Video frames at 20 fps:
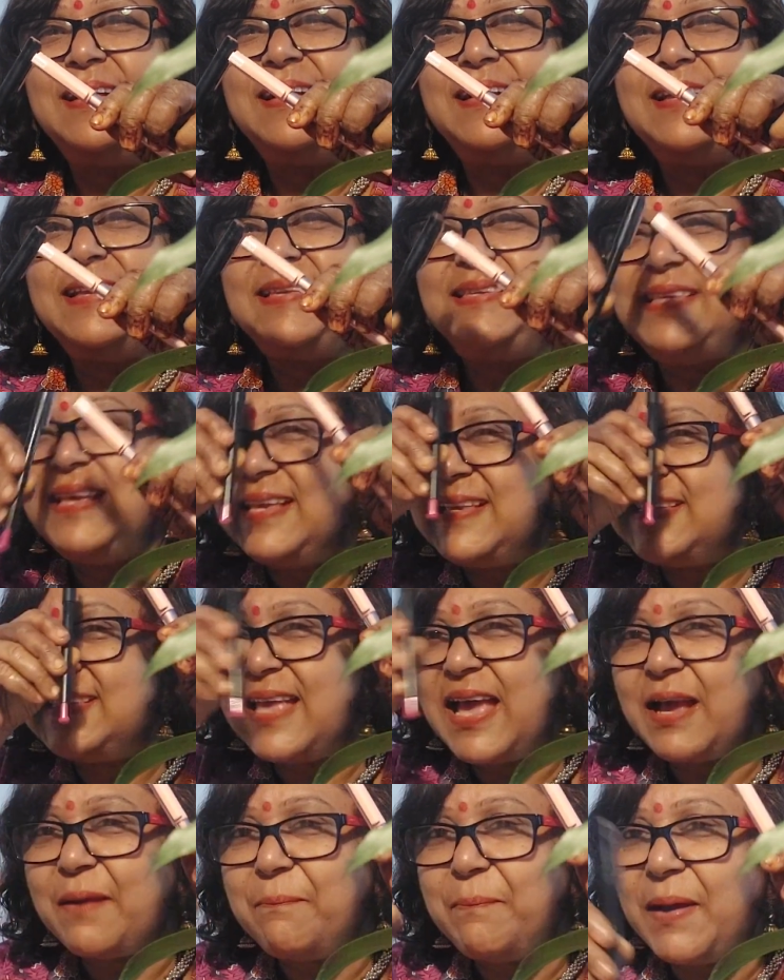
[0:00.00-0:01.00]

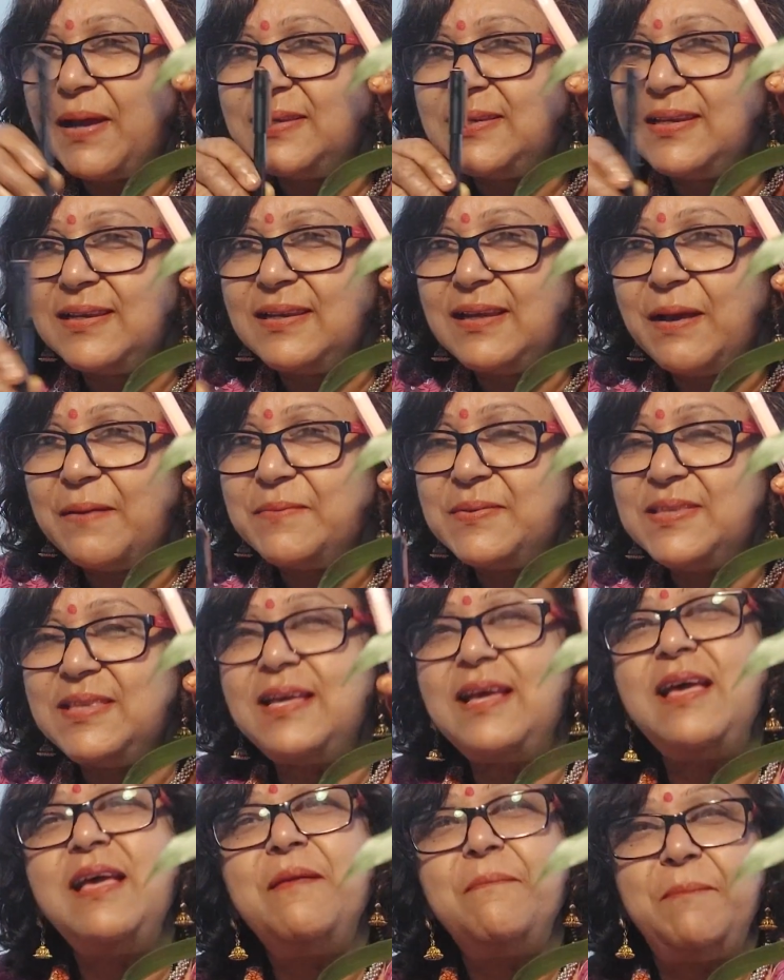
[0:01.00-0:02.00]
zigzag pattern, comes
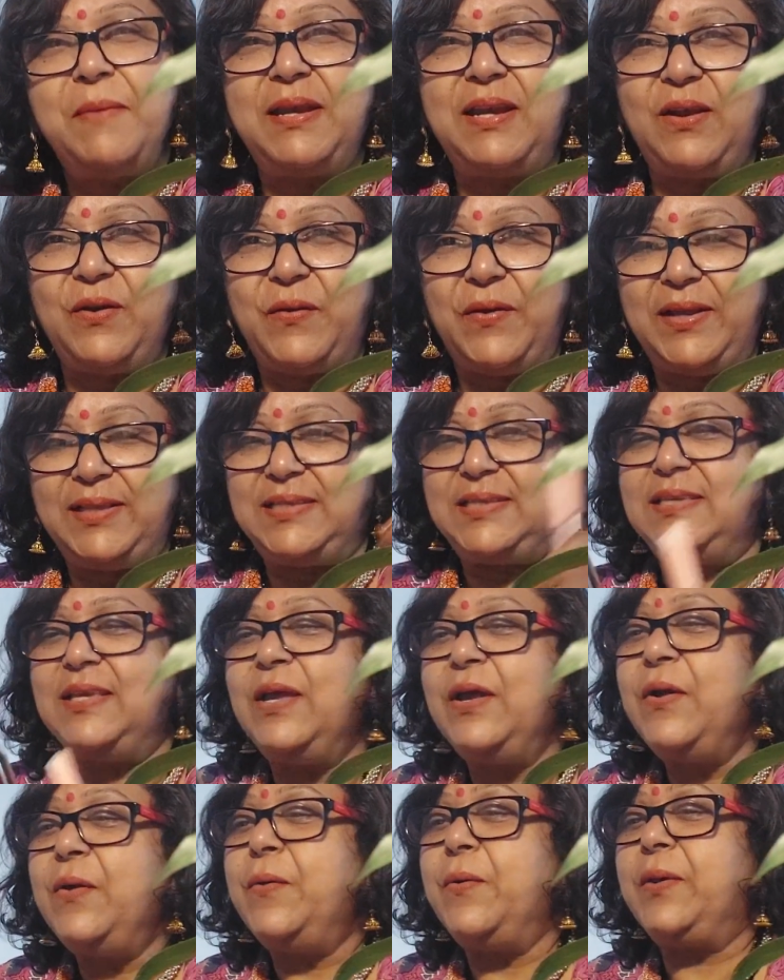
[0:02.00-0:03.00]
the metalloids.
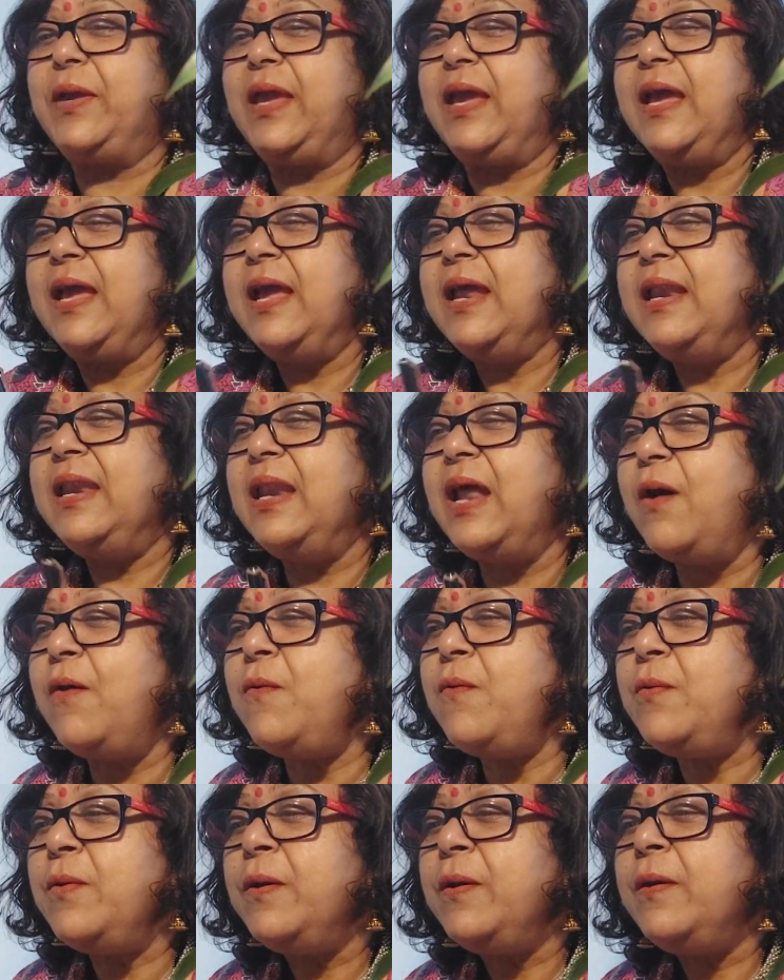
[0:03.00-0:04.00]
Okay.
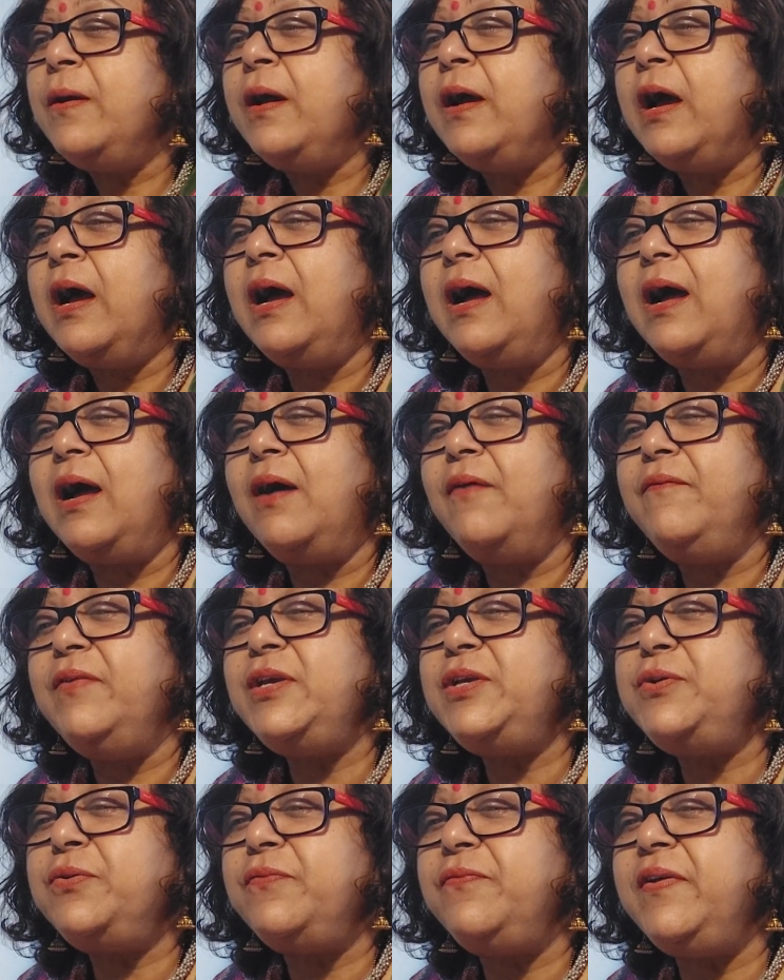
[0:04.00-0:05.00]
Now
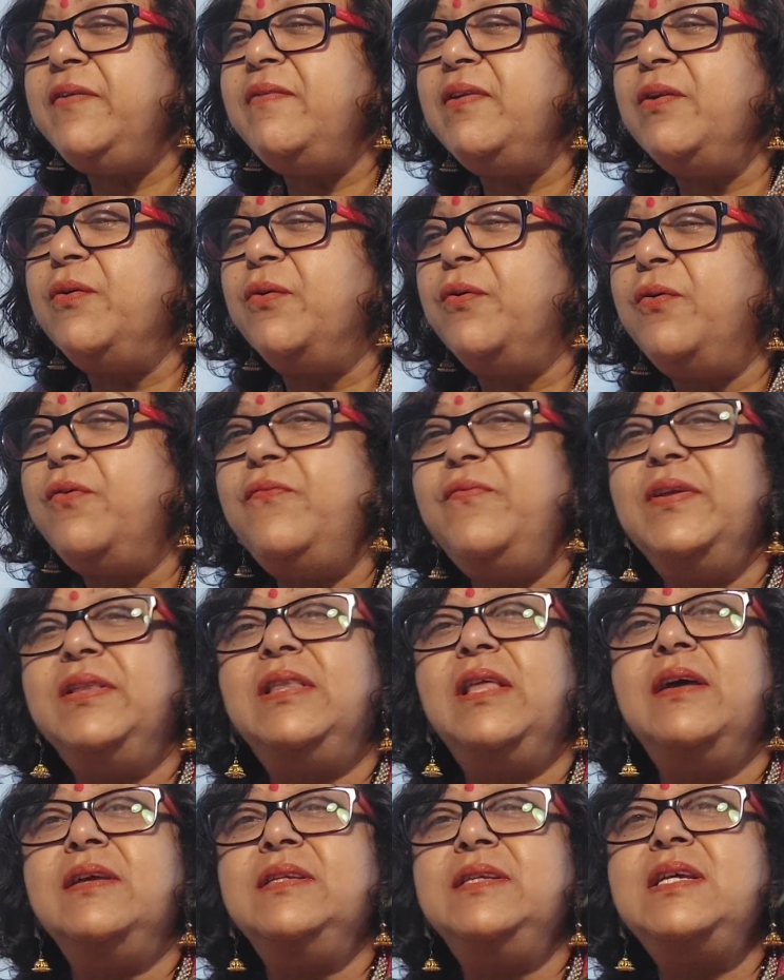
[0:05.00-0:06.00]
we will go with
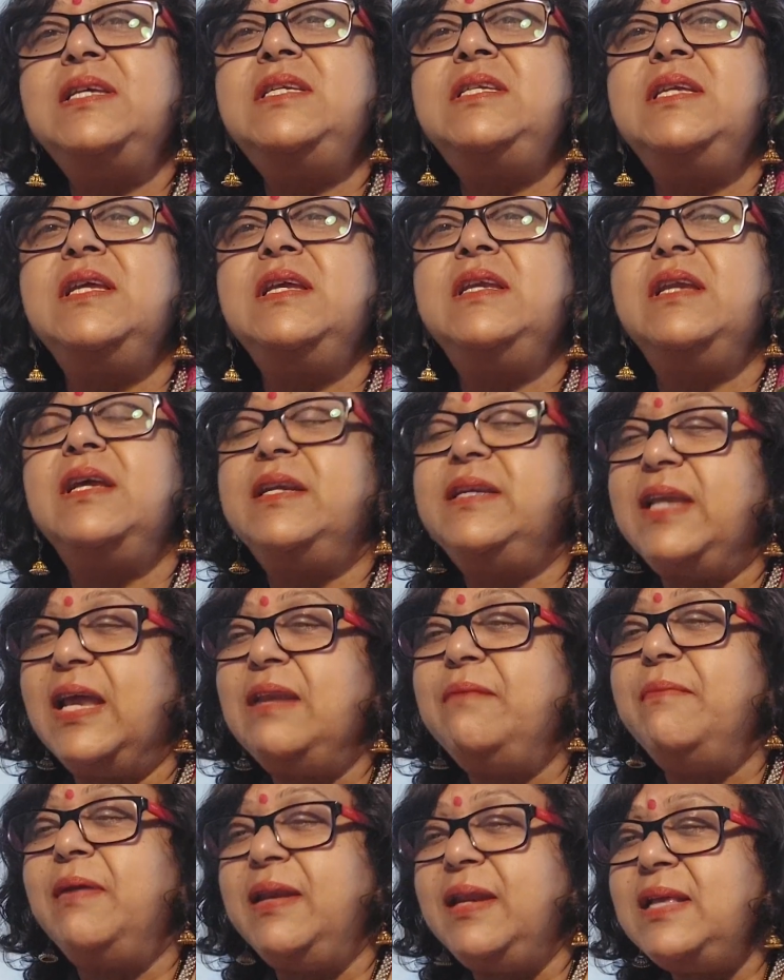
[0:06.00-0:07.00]
just in
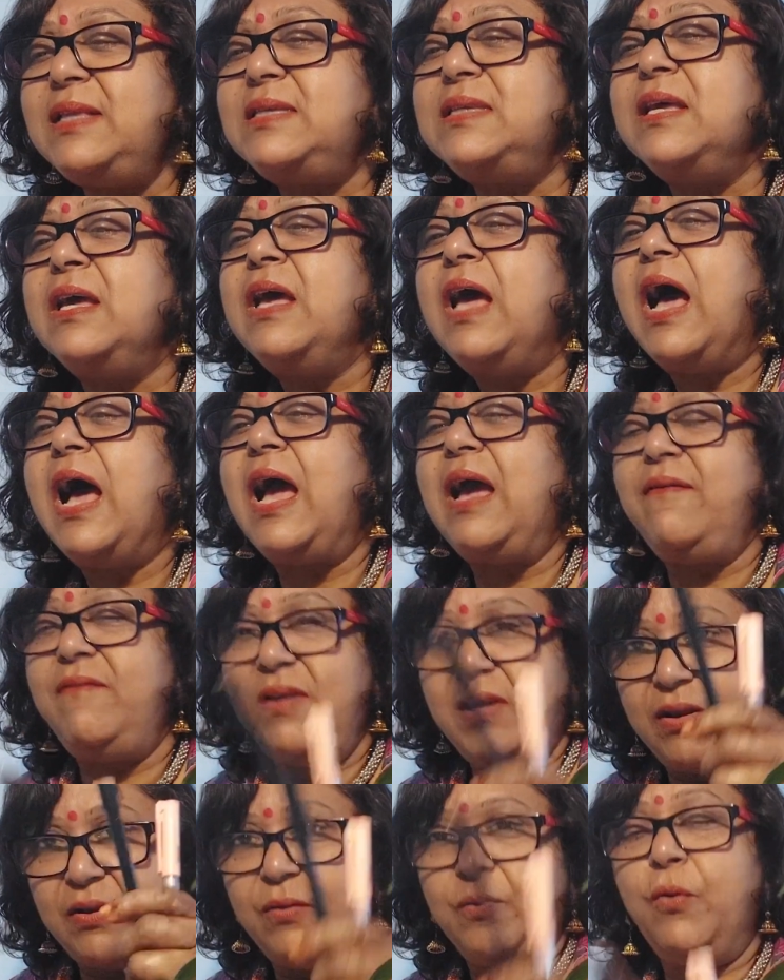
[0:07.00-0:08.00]
10 minutes I
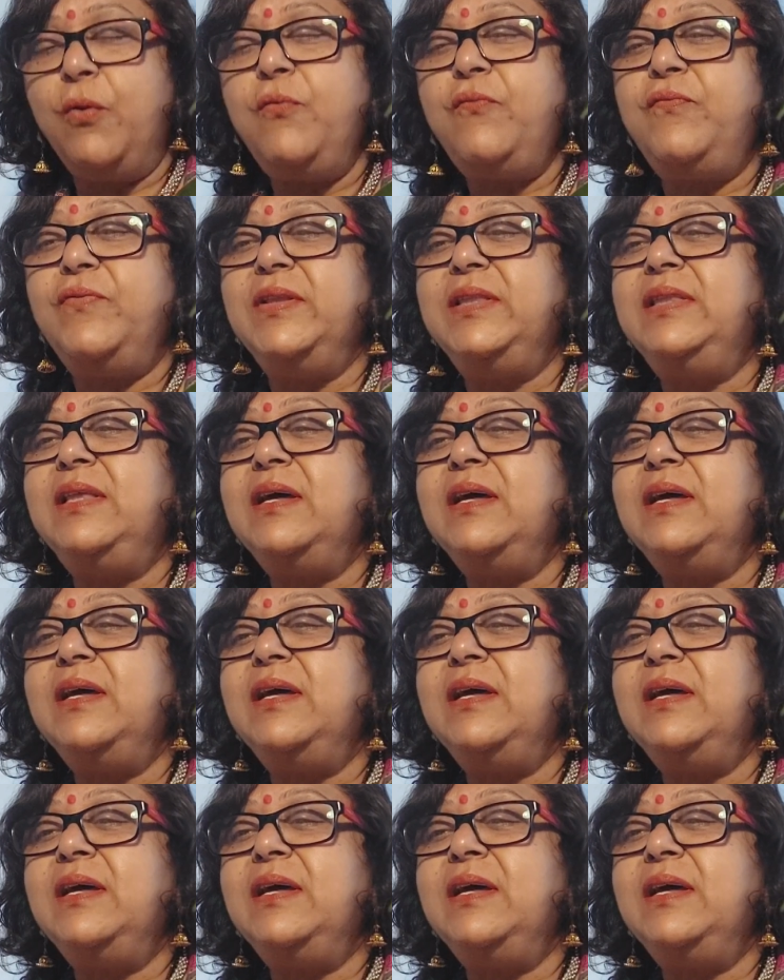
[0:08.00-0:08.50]
will go with